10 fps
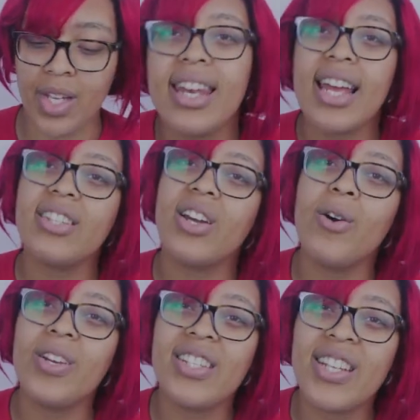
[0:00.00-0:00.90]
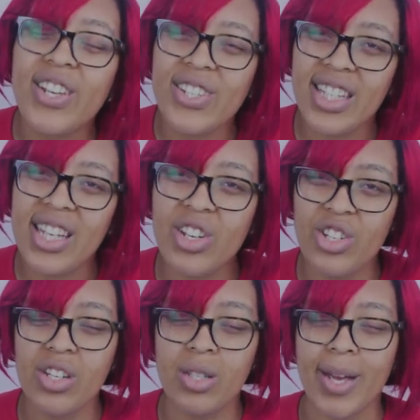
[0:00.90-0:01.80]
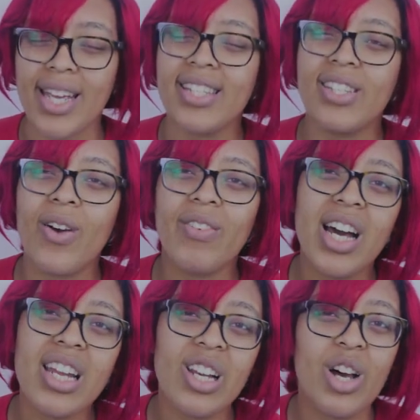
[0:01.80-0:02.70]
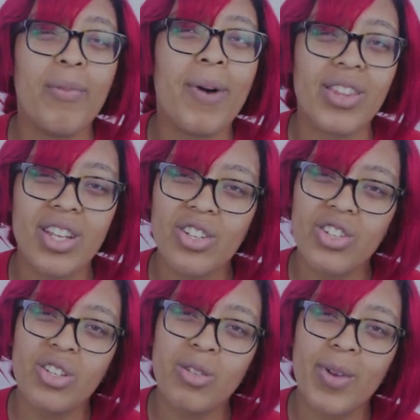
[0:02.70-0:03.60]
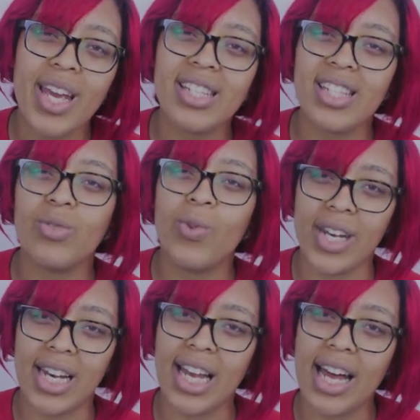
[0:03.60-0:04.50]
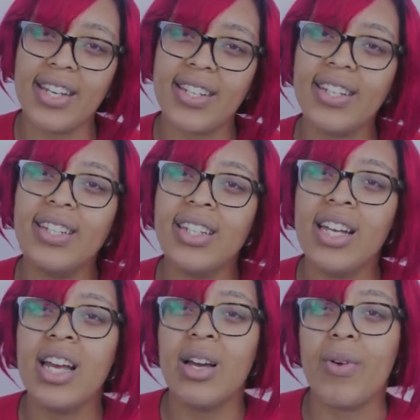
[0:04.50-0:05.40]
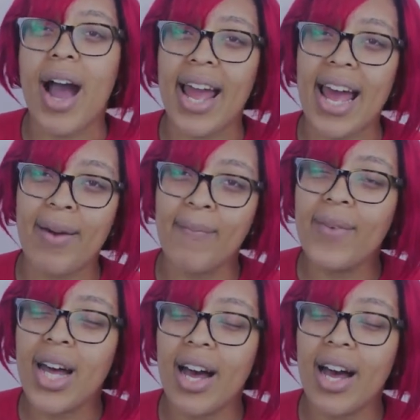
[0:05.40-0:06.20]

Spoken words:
Next goal is to use the YouTube space. So I've heard a lot about the YouTube space. There's one in London where I am.